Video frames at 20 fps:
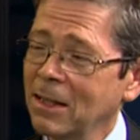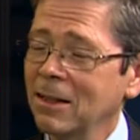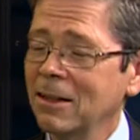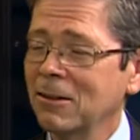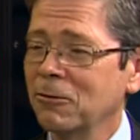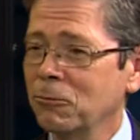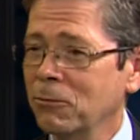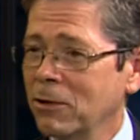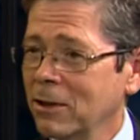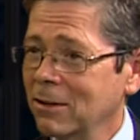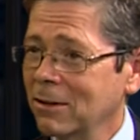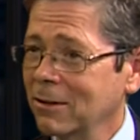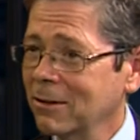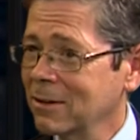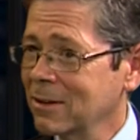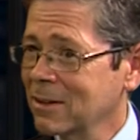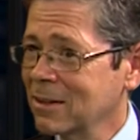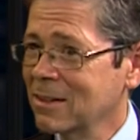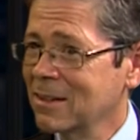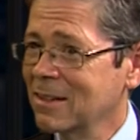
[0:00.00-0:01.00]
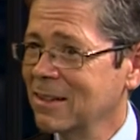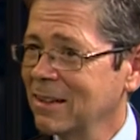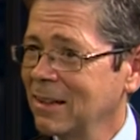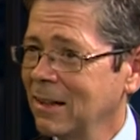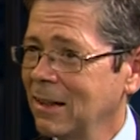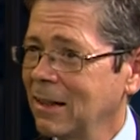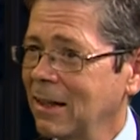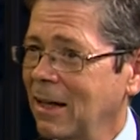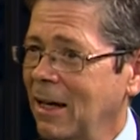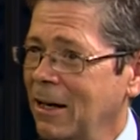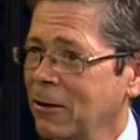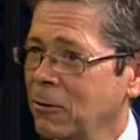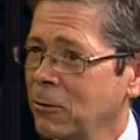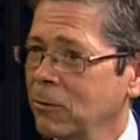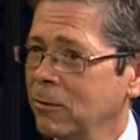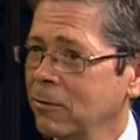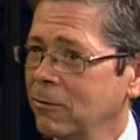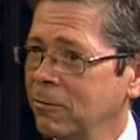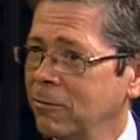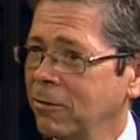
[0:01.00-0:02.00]
realised how
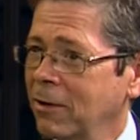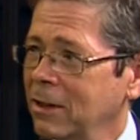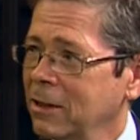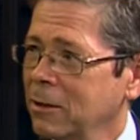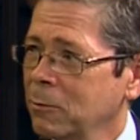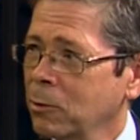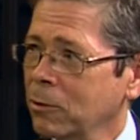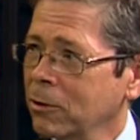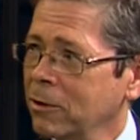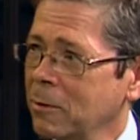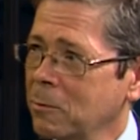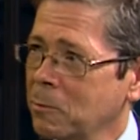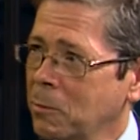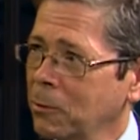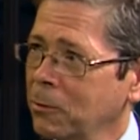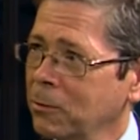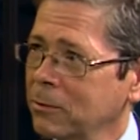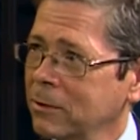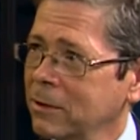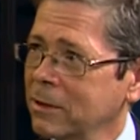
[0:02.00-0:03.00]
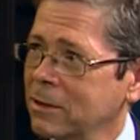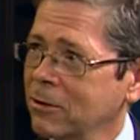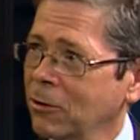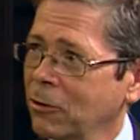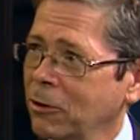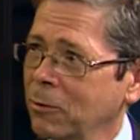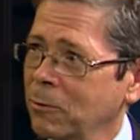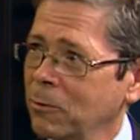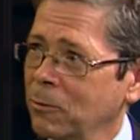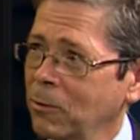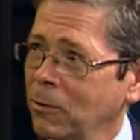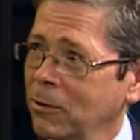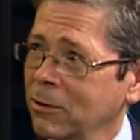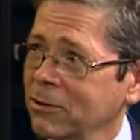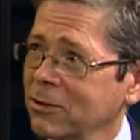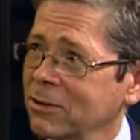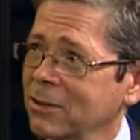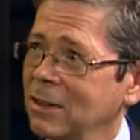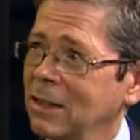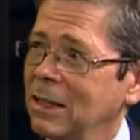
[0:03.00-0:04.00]
valuable and important this document
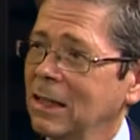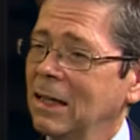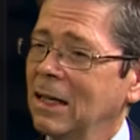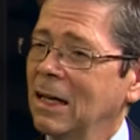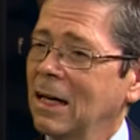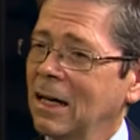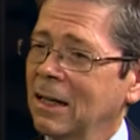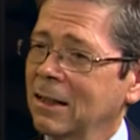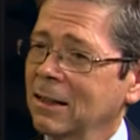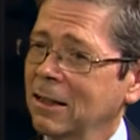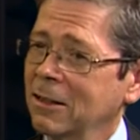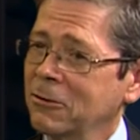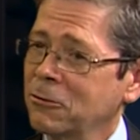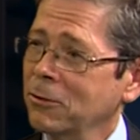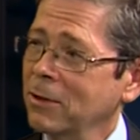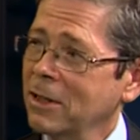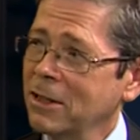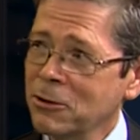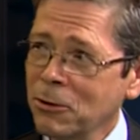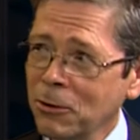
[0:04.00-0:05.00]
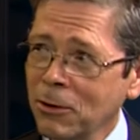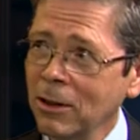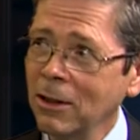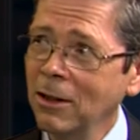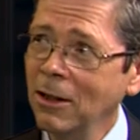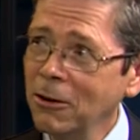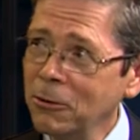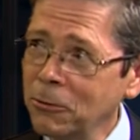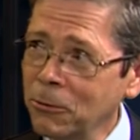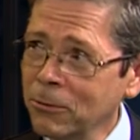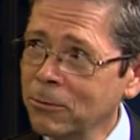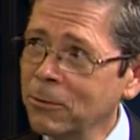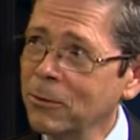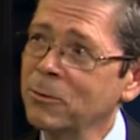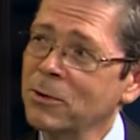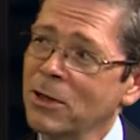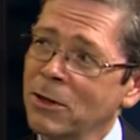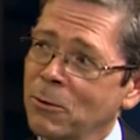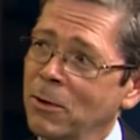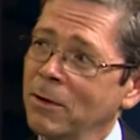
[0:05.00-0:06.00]
was, and literally took a loan that
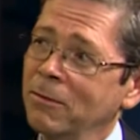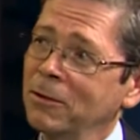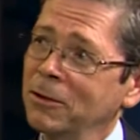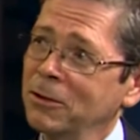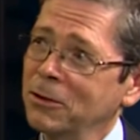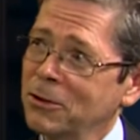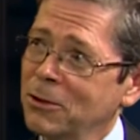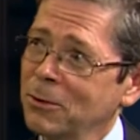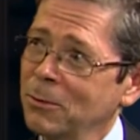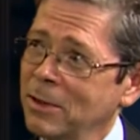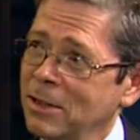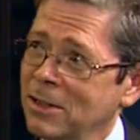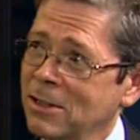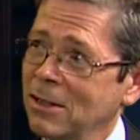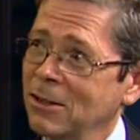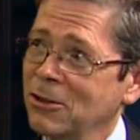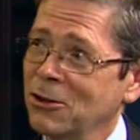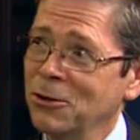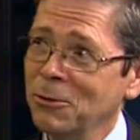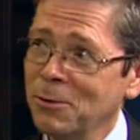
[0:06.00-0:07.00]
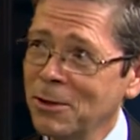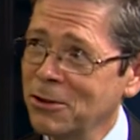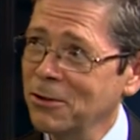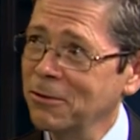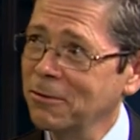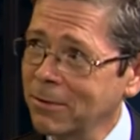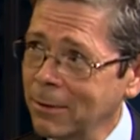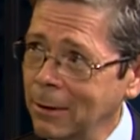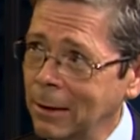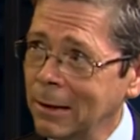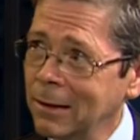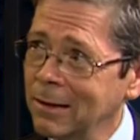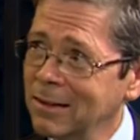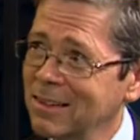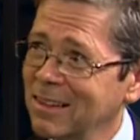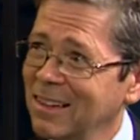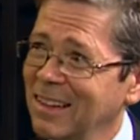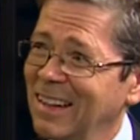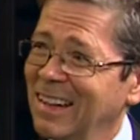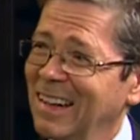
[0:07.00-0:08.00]
was equivalent to his tuition fees
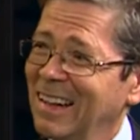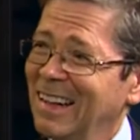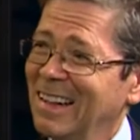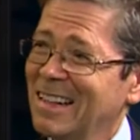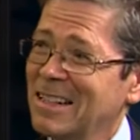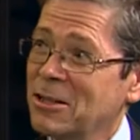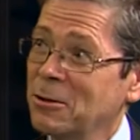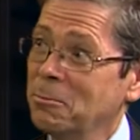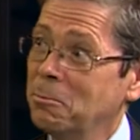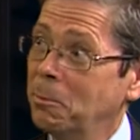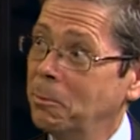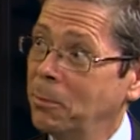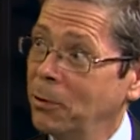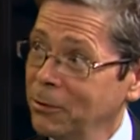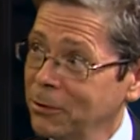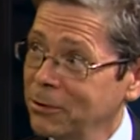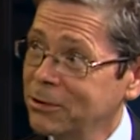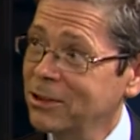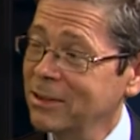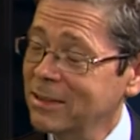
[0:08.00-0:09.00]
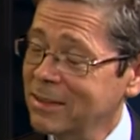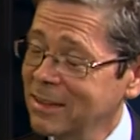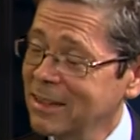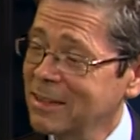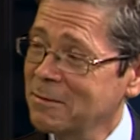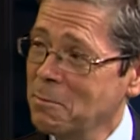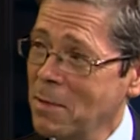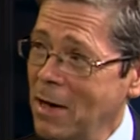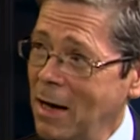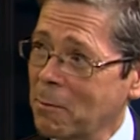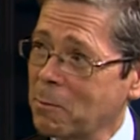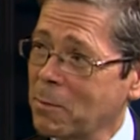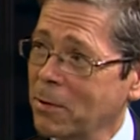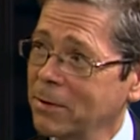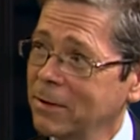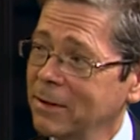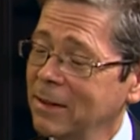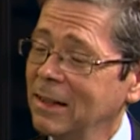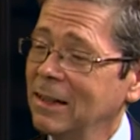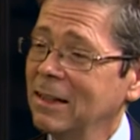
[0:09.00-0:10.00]
to purchase this map.
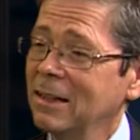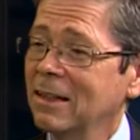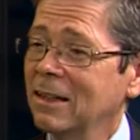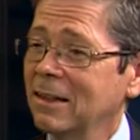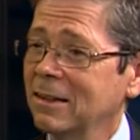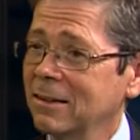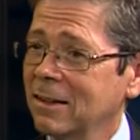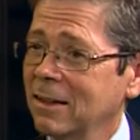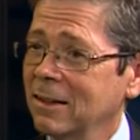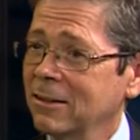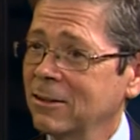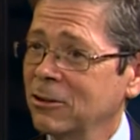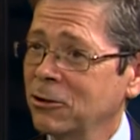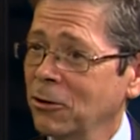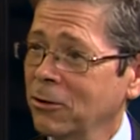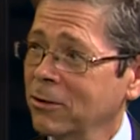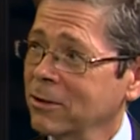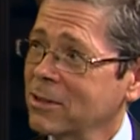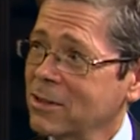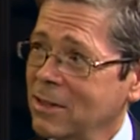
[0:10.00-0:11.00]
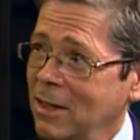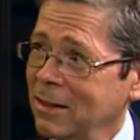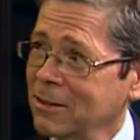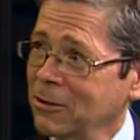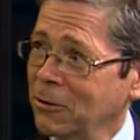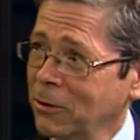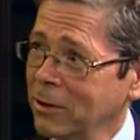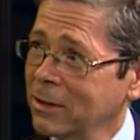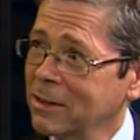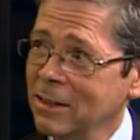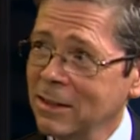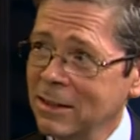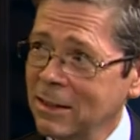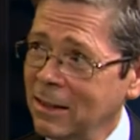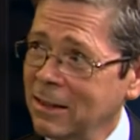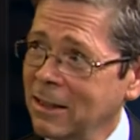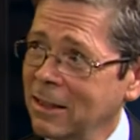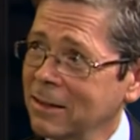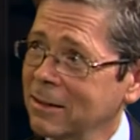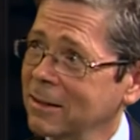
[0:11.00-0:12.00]
And then John sat on it, he's
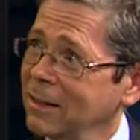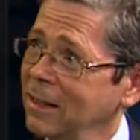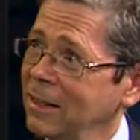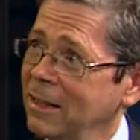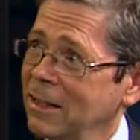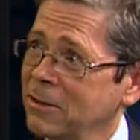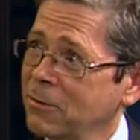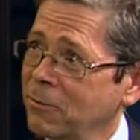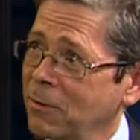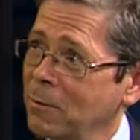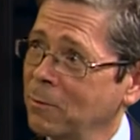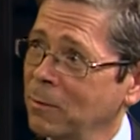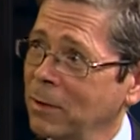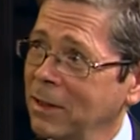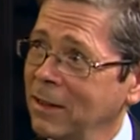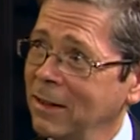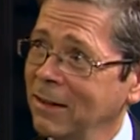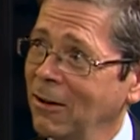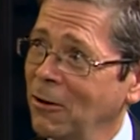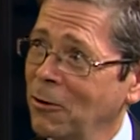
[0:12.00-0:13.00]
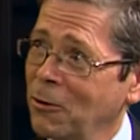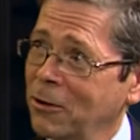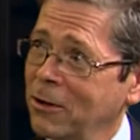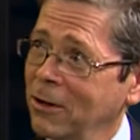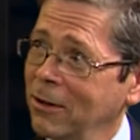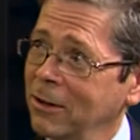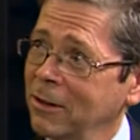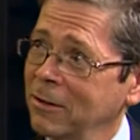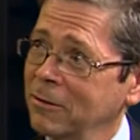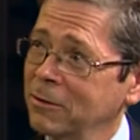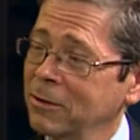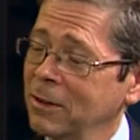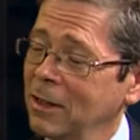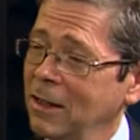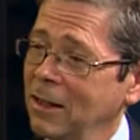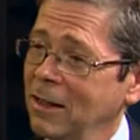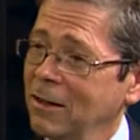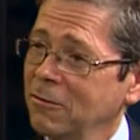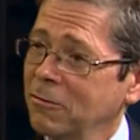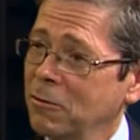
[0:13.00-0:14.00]
had it in his family archive
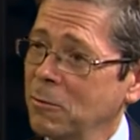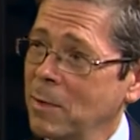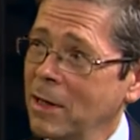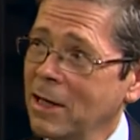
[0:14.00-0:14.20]
for many